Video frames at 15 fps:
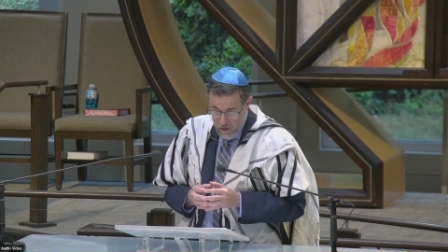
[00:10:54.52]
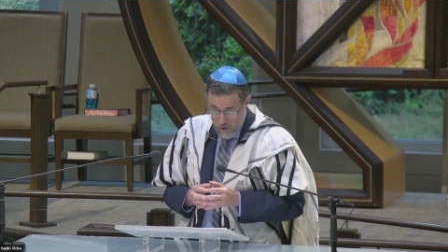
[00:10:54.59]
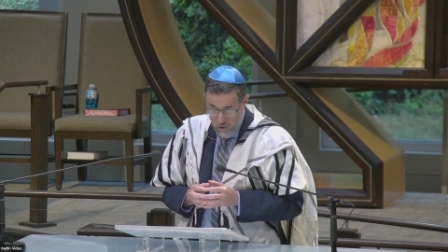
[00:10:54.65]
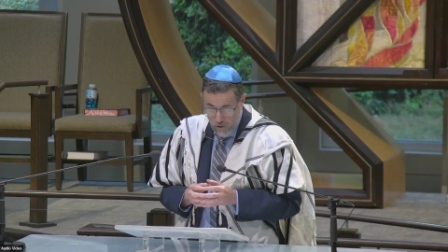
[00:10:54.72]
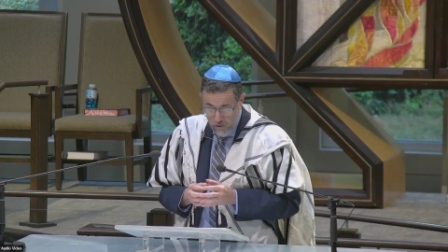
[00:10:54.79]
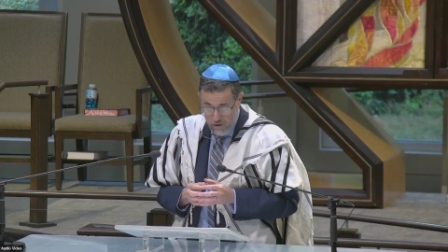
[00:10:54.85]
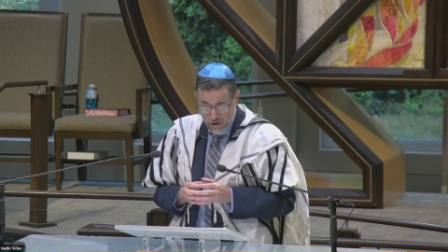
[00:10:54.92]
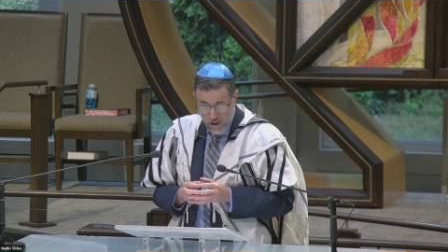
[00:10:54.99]
you
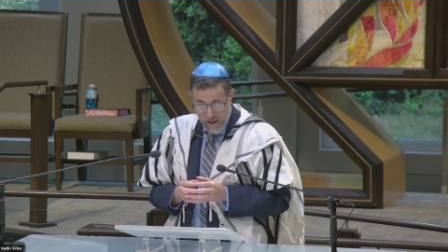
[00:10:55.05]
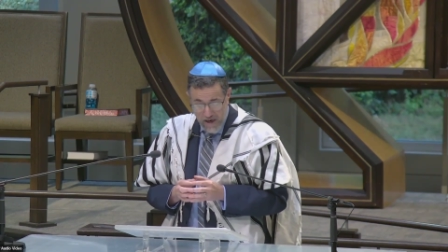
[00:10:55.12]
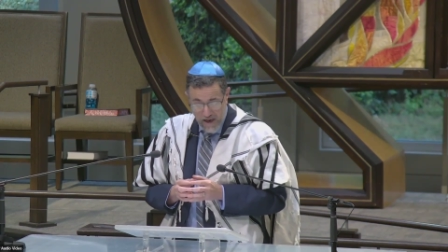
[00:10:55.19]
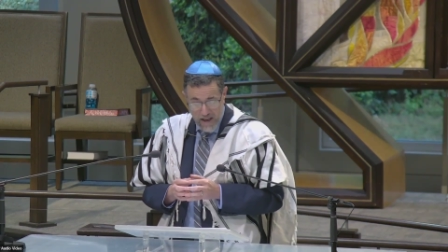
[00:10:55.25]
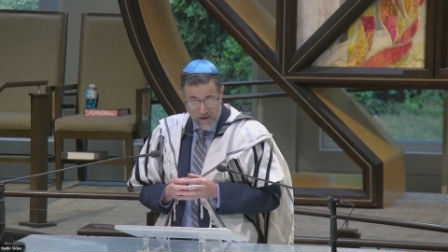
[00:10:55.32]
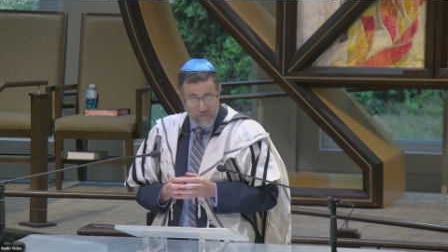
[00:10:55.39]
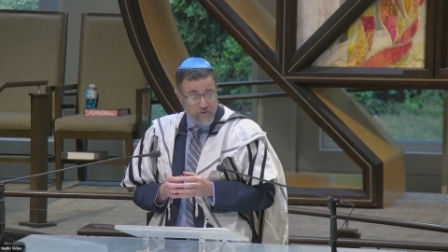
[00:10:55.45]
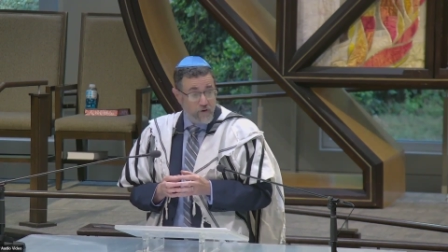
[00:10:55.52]
don't check
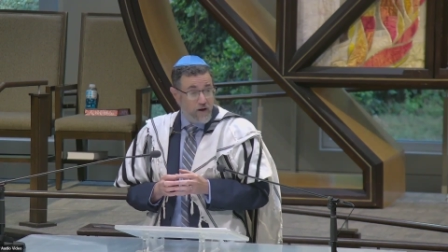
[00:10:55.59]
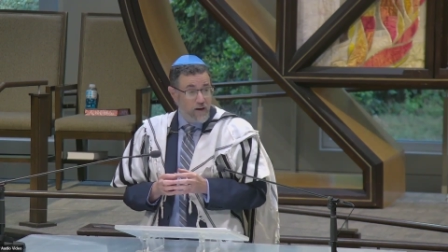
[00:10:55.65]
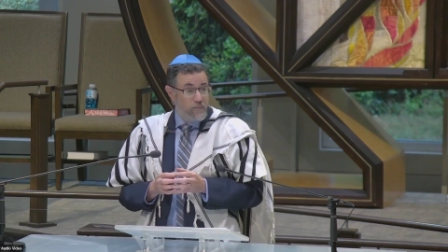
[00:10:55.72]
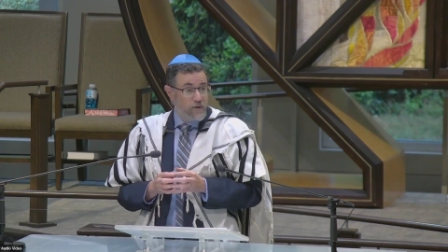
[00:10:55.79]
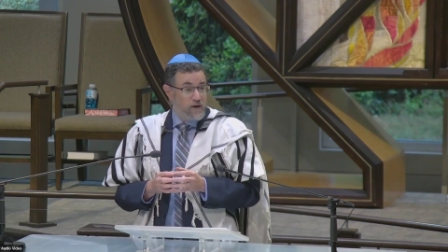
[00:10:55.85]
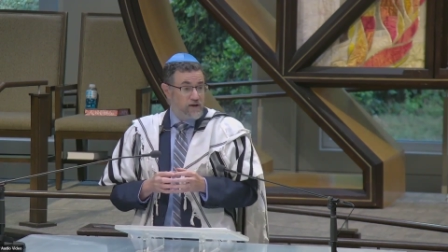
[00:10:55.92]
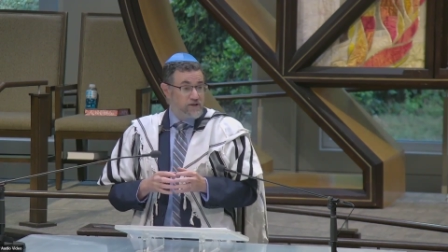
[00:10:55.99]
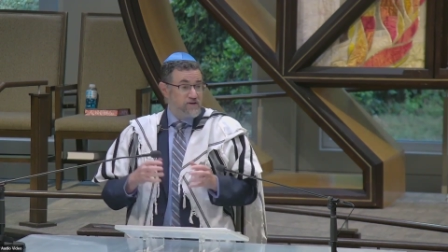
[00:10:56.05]
after him
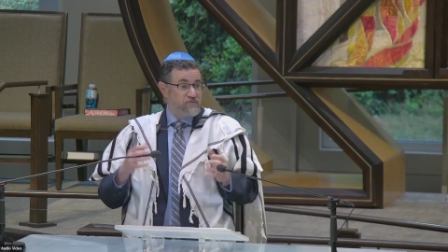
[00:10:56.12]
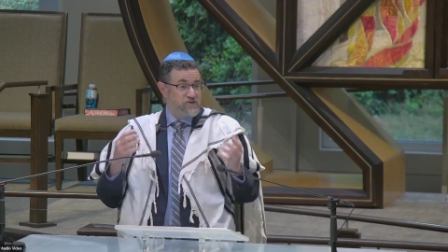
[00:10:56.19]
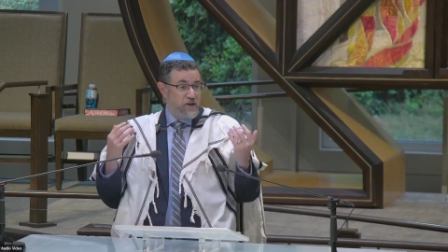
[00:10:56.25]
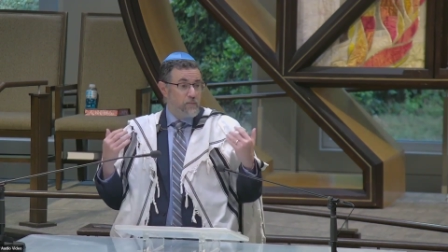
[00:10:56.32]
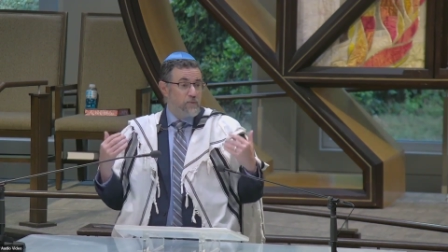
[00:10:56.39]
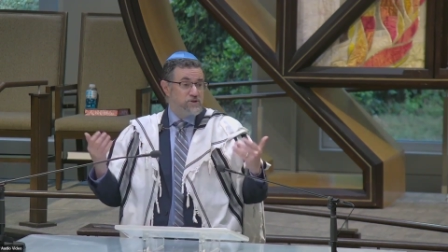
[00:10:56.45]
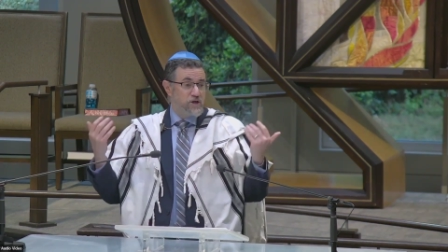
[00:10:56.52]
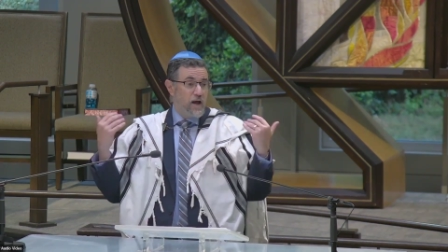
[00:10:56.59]
because if
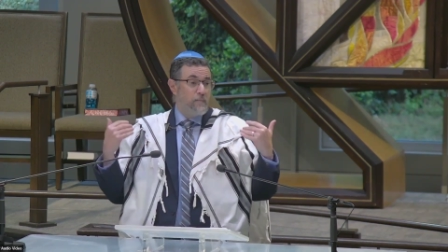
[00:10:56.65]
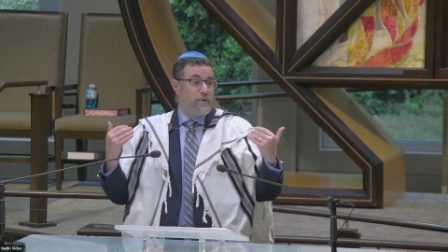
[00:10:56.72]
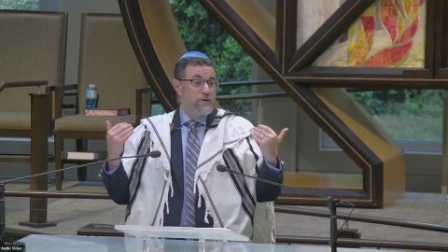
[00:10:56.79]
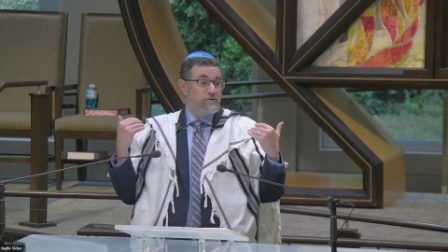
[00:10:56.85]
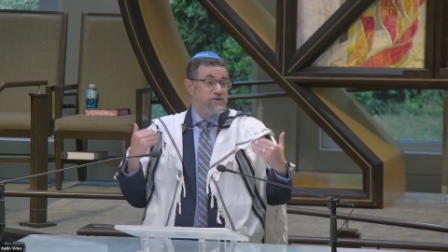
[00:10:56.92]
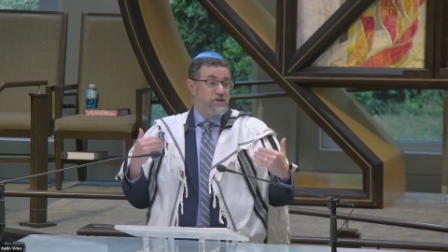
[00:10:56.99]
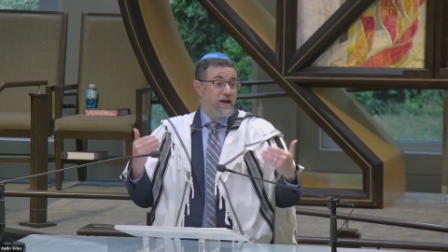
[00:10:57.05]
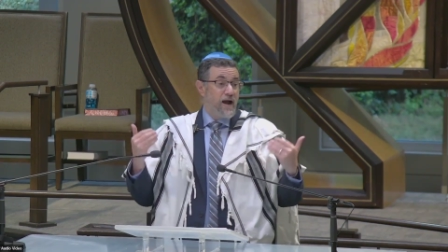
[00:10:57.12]
someone's coming,
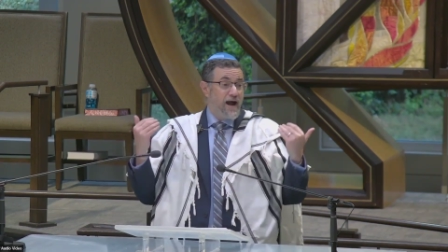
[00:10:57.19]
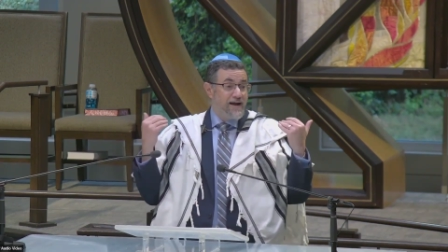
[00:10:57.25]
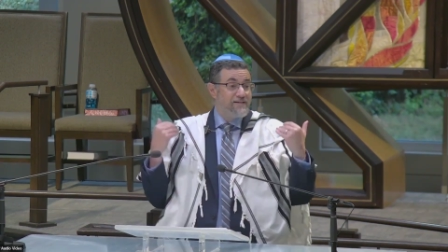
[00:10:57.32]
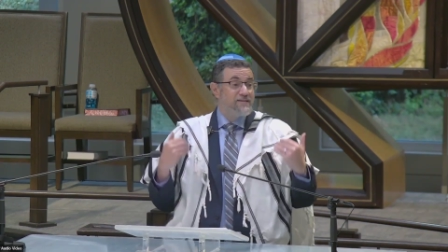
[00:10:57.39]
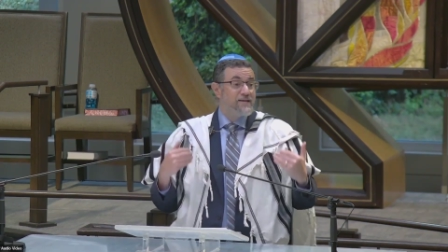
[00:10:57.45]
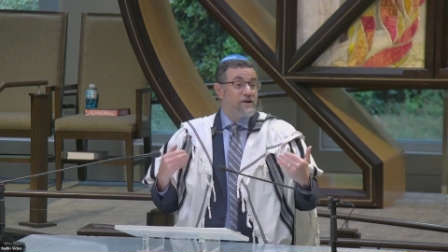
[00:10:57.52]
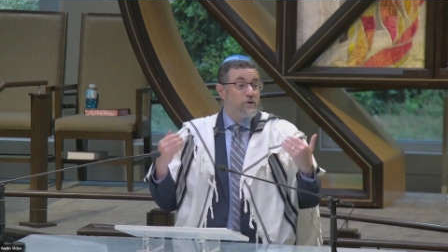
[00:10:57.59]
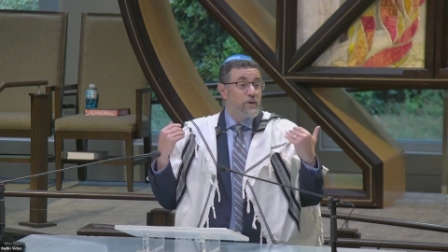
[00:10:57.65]
you say, I
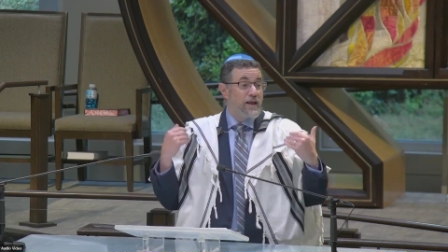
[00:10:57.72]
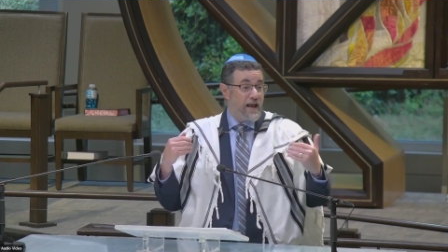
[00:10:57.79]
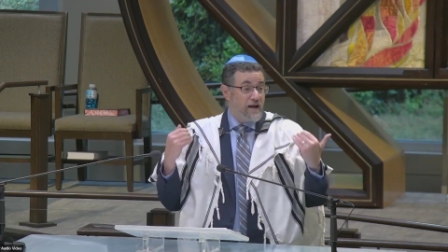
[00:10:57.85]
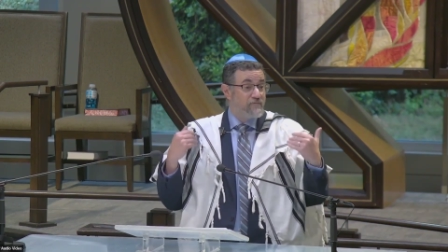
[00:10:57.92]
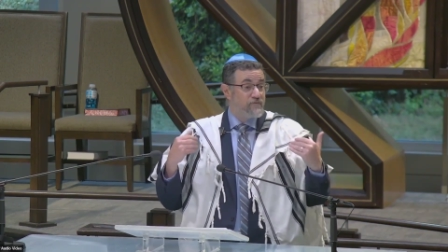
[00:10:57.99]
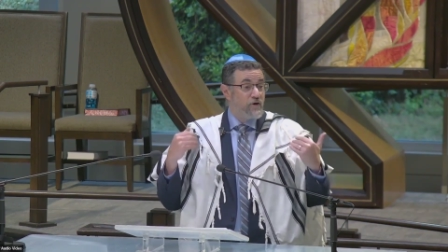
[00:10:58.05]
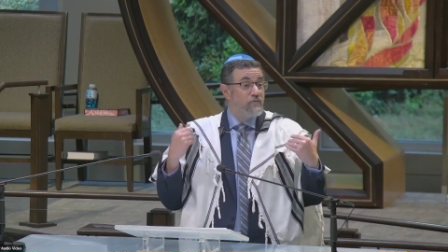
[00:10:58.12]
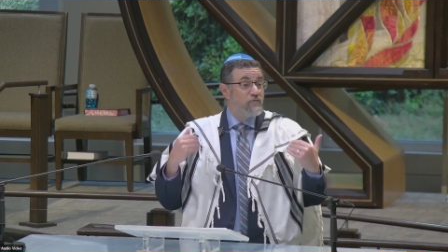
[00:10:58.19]
literally
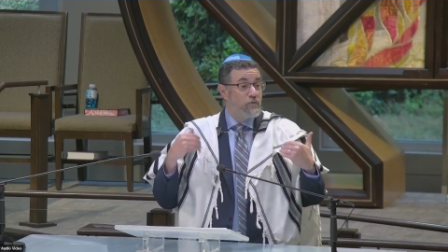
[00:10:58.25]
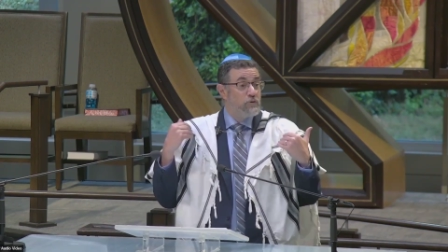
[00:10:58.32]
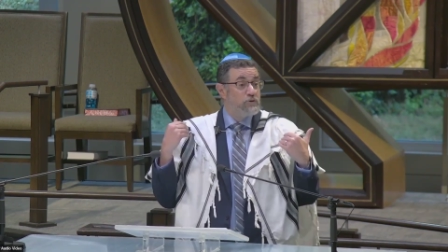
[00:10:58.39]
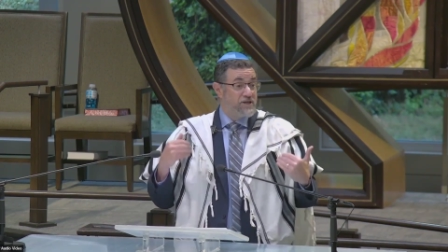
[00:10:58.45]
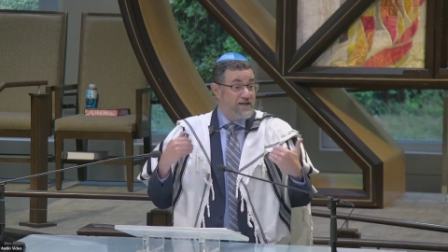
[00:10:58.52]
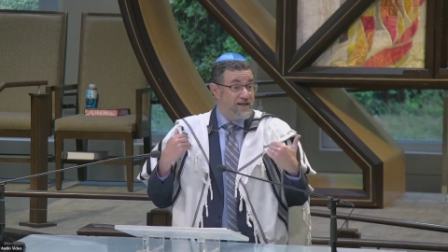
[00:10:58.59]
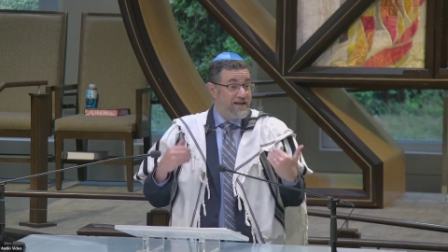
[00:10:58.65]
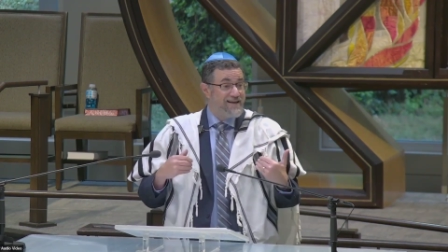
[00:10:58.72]
have no
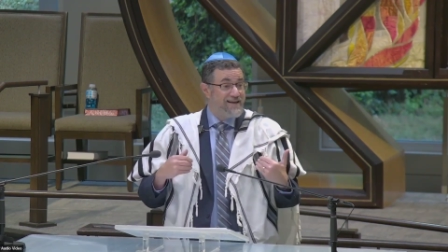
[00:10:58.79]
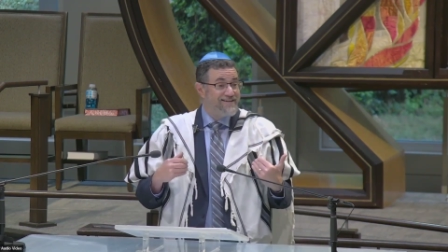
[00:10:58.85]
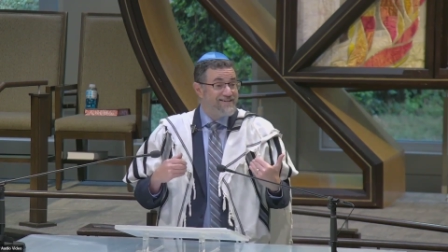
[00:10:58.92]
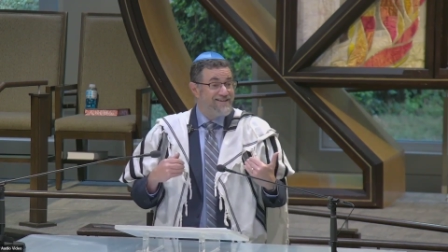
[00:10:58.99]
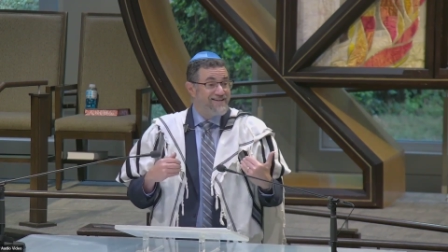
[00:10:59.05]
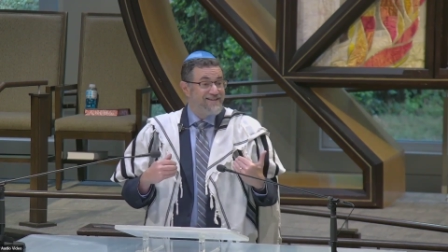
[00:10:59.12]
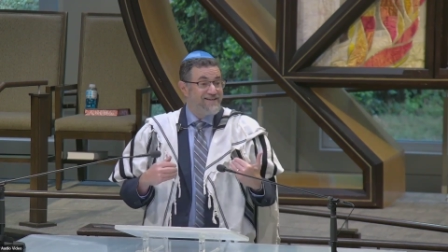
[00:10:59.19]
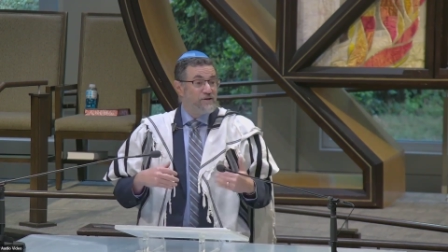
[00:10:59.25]
food to eat,
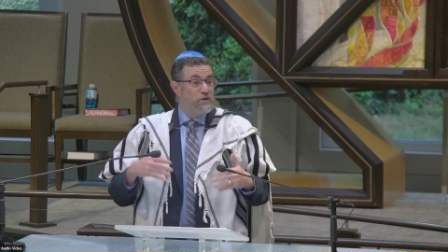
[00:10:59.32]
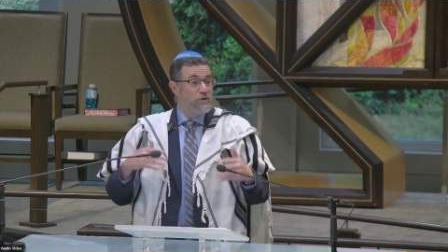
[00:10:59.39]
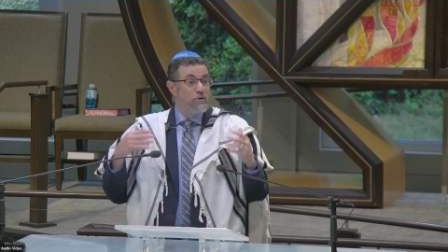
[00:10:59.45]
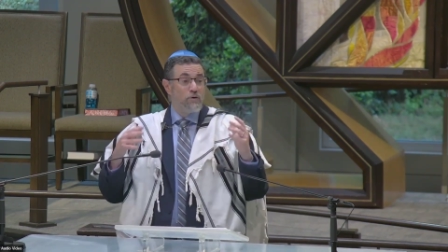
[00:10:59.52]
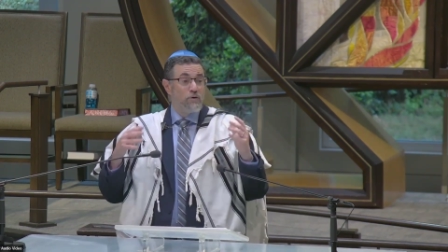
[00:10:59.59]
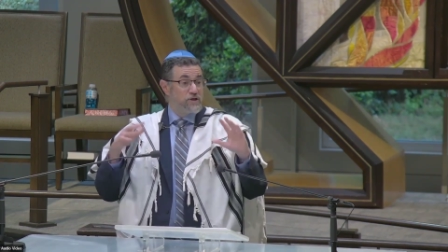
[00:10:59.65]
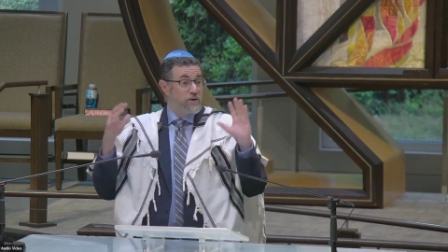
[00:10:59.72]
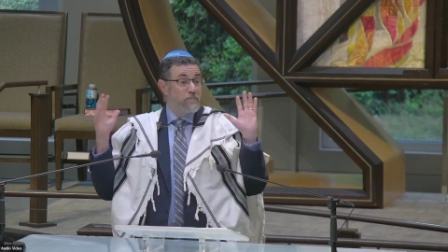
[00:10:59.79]
you
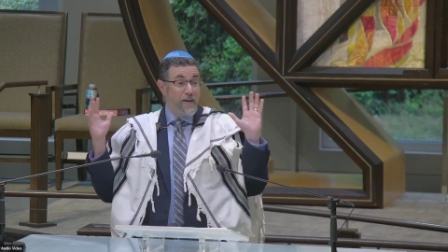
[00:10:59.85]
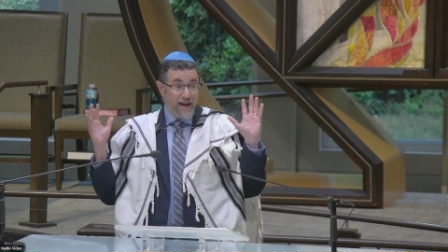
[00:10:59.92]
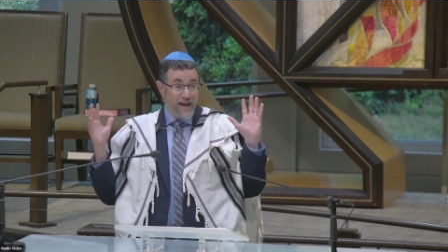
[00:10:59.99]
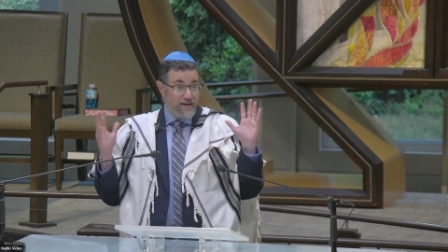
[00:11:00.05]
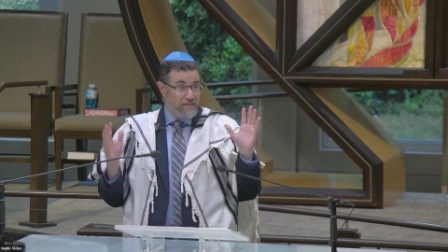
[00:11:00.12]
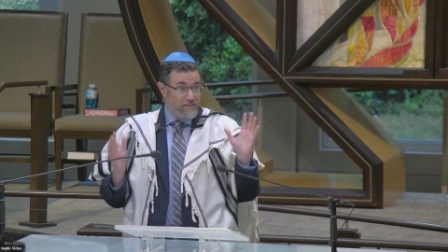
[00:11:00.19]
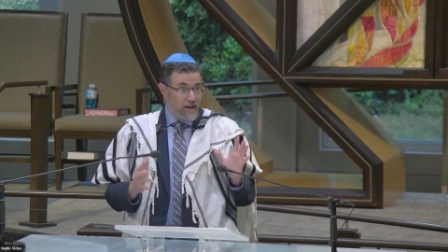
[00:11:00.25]
don't debate.